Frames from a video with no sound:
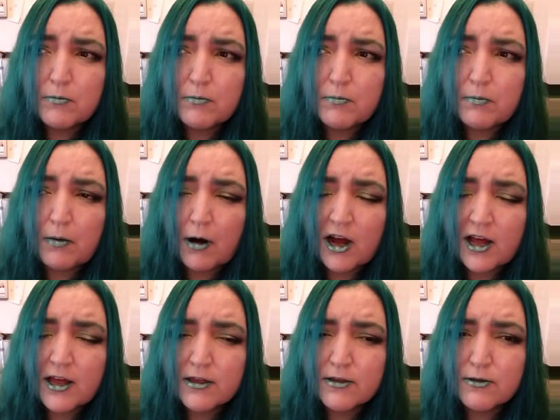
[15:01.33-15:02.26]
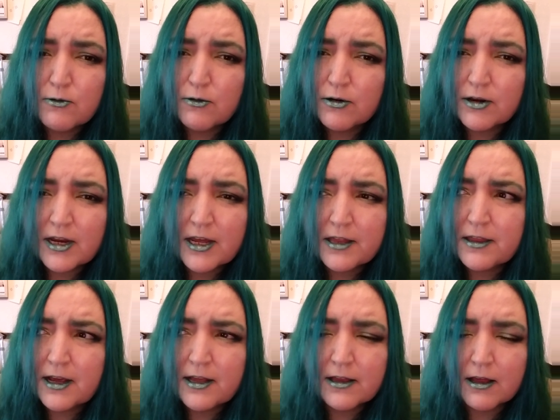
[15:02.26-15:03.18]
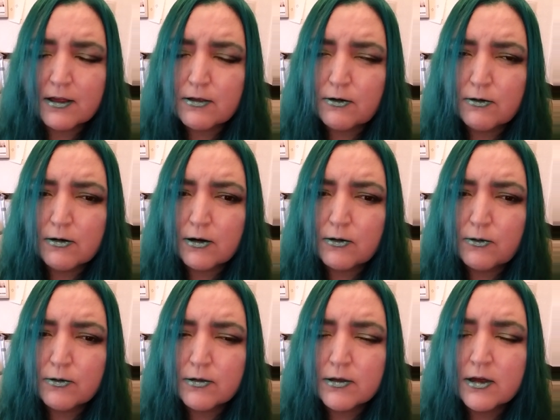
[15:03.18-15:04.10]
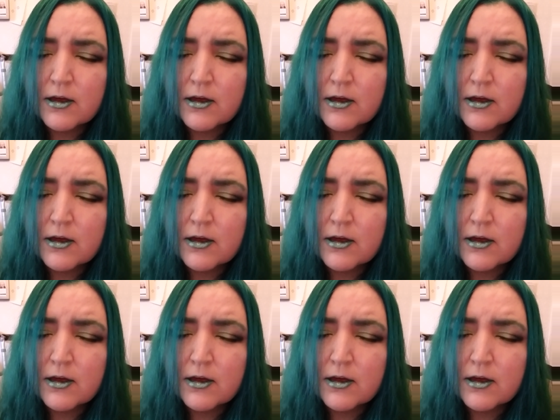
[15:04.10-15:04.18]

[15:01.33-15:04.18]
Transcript: but it's no great thing, this longer hose.